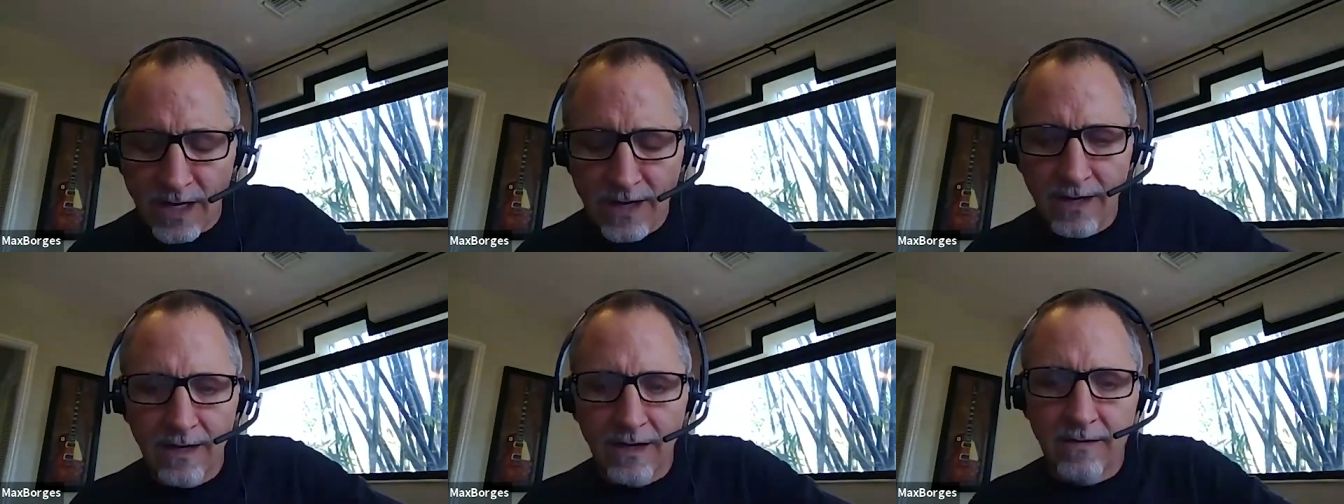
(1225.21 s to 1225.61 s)

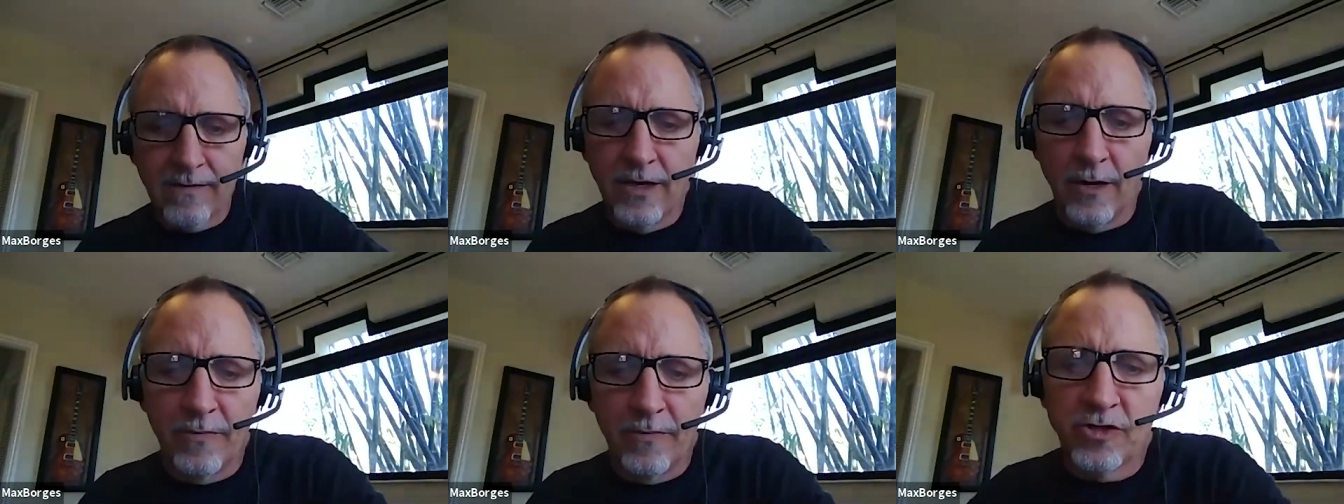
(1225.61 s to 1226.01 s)
uh,
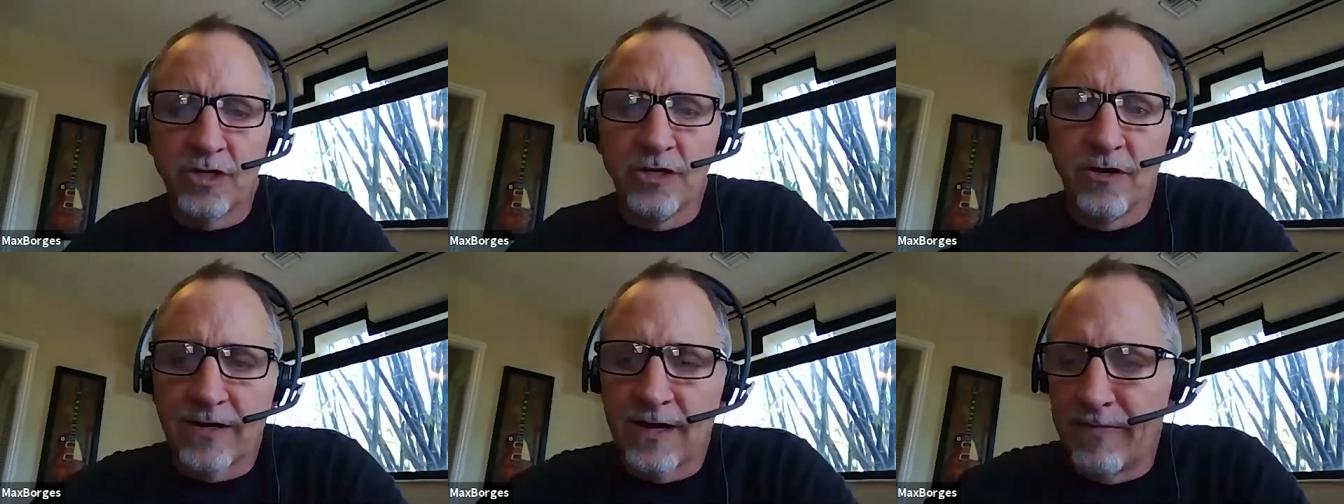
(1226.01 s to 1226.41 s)
you know
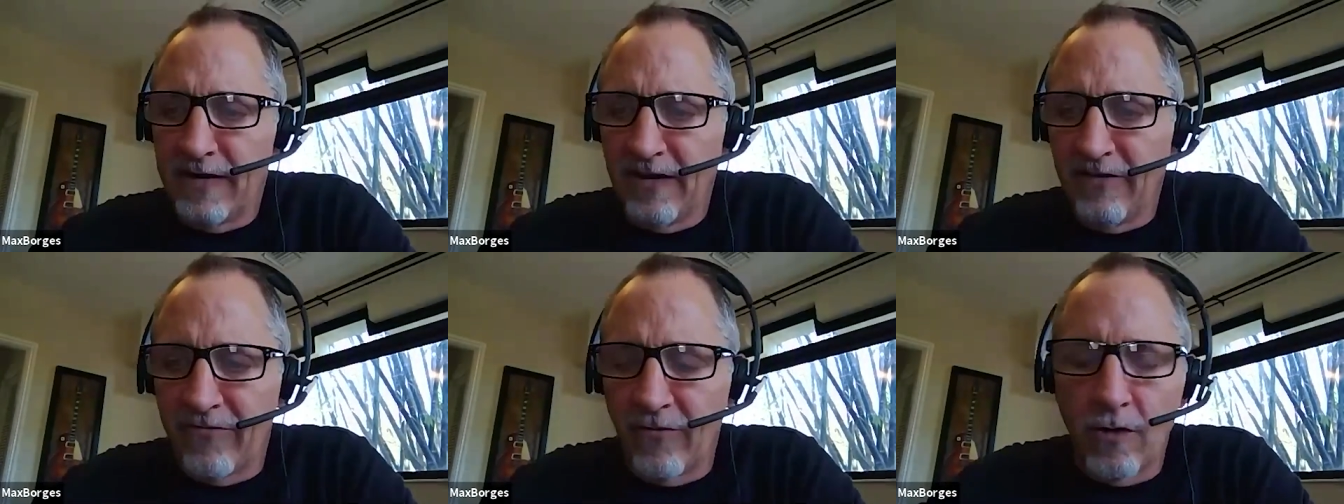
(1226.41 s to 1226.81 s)
pushing your
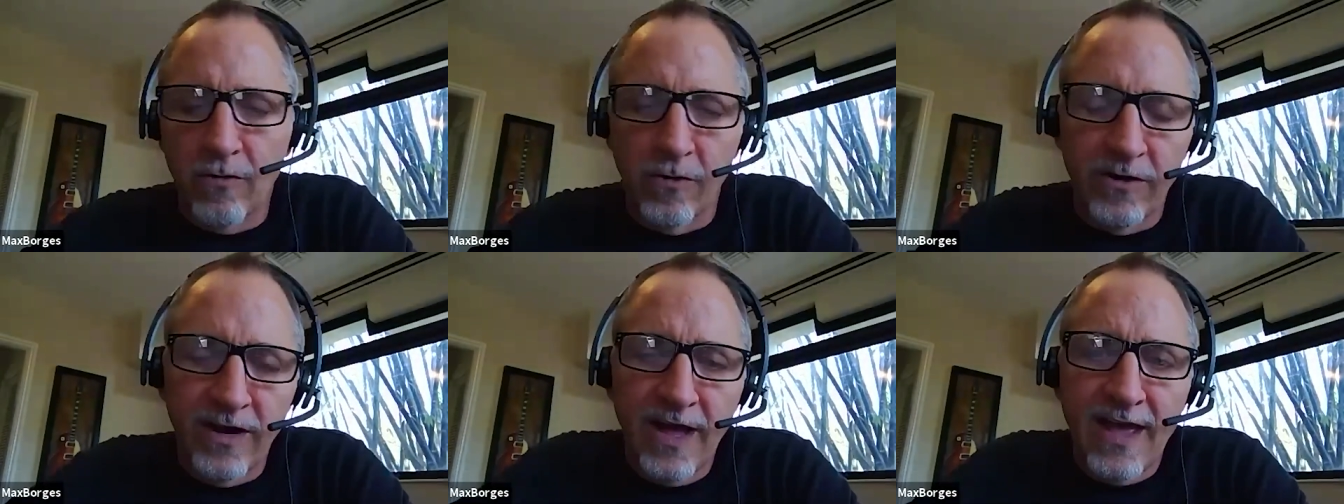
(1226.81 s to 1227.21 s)
company
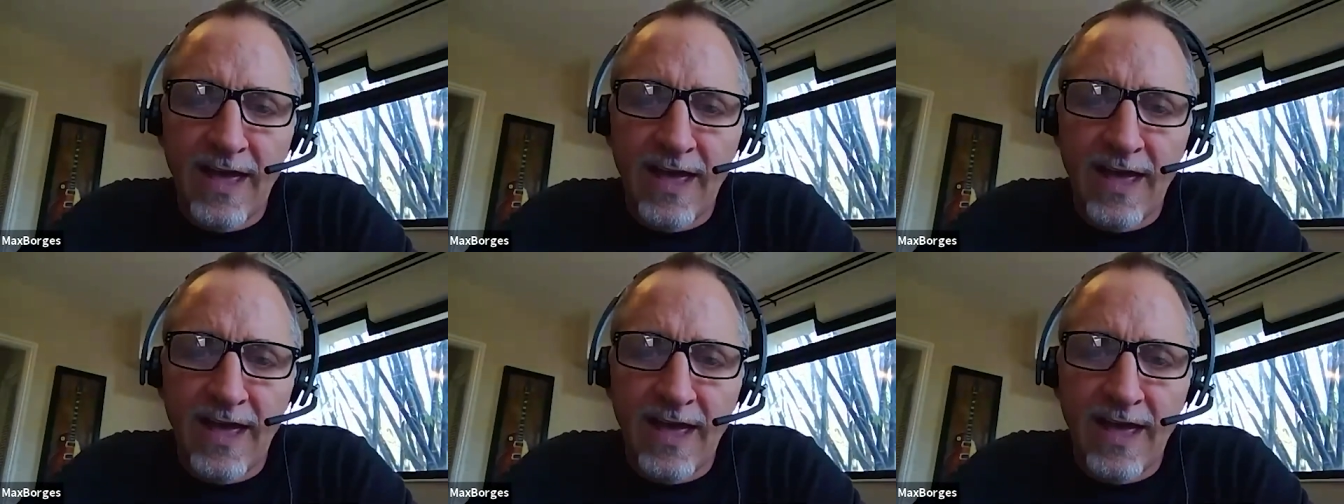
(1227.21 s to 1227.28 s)
forward